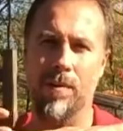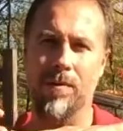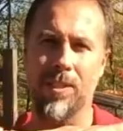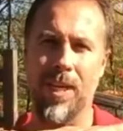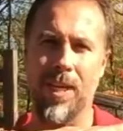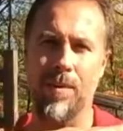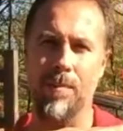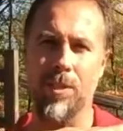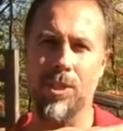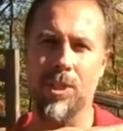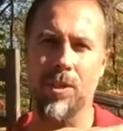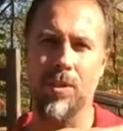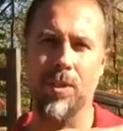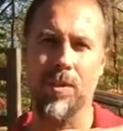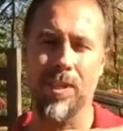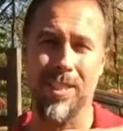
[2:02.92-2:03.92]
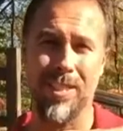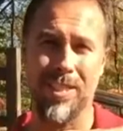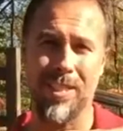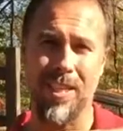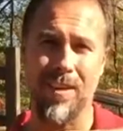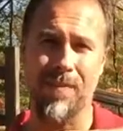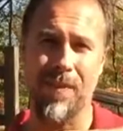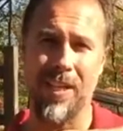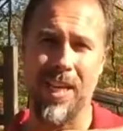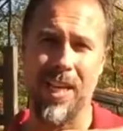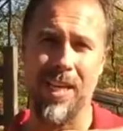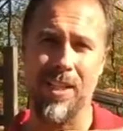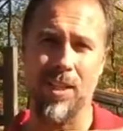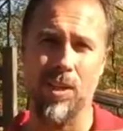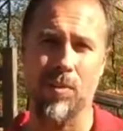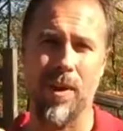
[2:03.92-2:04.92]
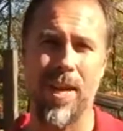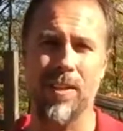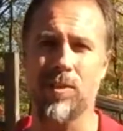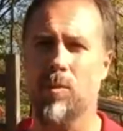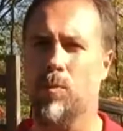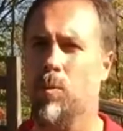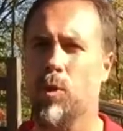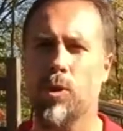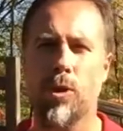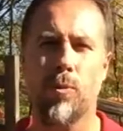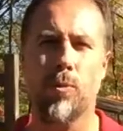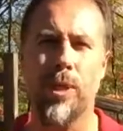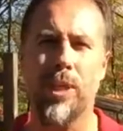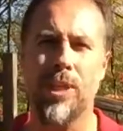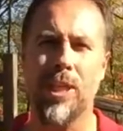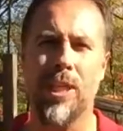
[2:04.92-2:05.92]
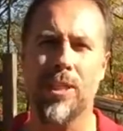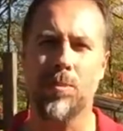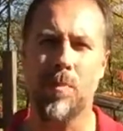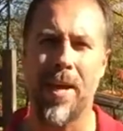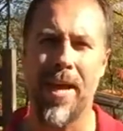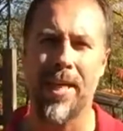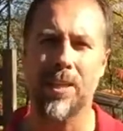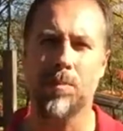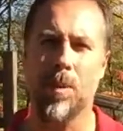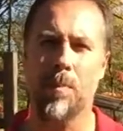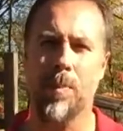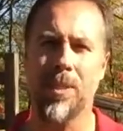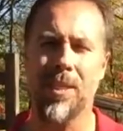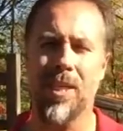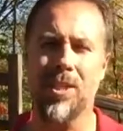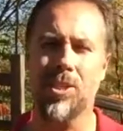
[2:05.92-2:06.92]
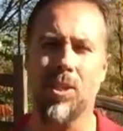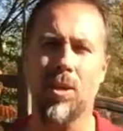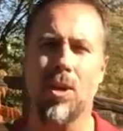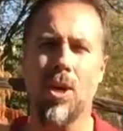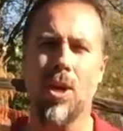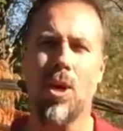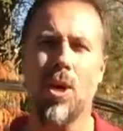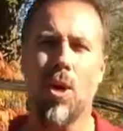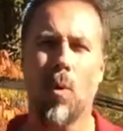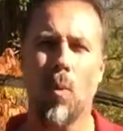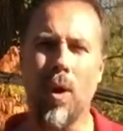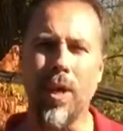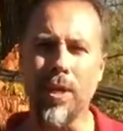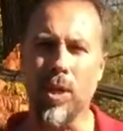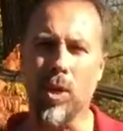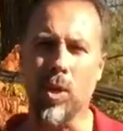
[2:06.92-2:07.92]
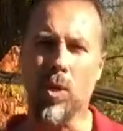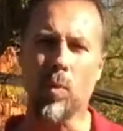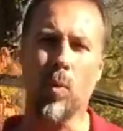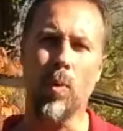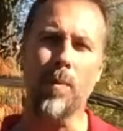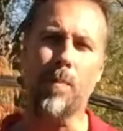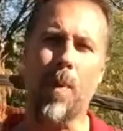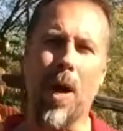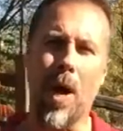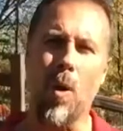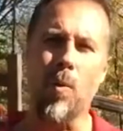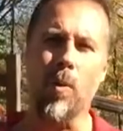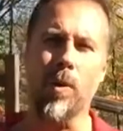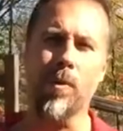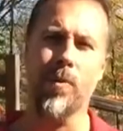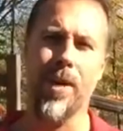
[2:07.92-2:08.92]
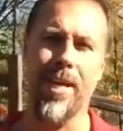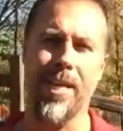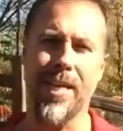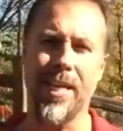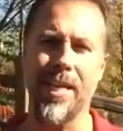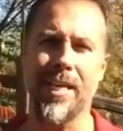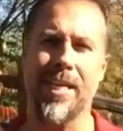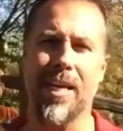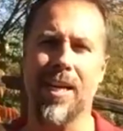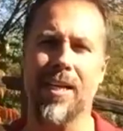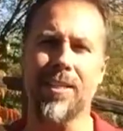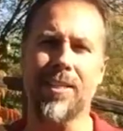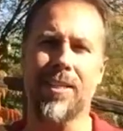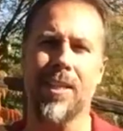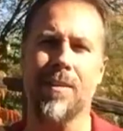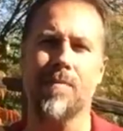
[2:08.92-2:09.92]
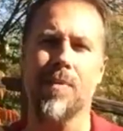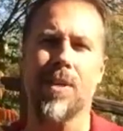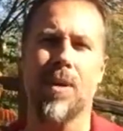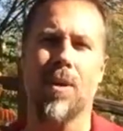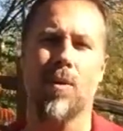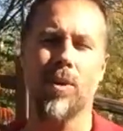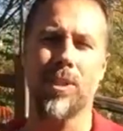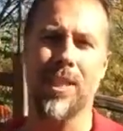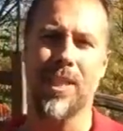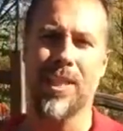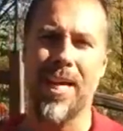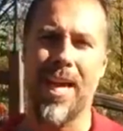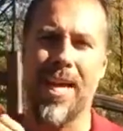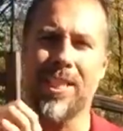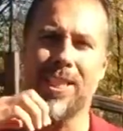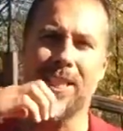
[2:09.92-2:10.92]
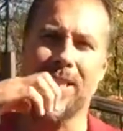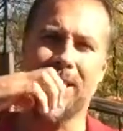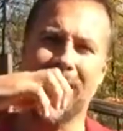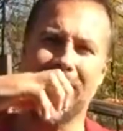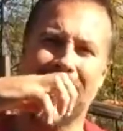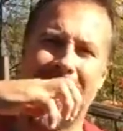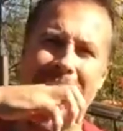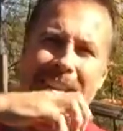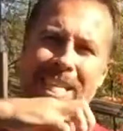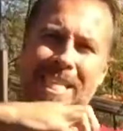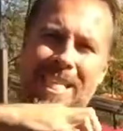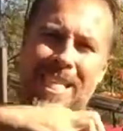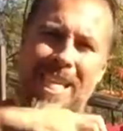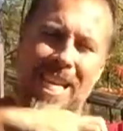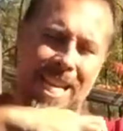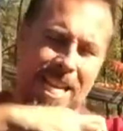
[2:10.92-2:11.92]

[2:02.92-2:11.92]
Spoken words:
of dead material that's suffocating the grass from really reaching its maximum potential. What power raking does, or dethatching, is it takes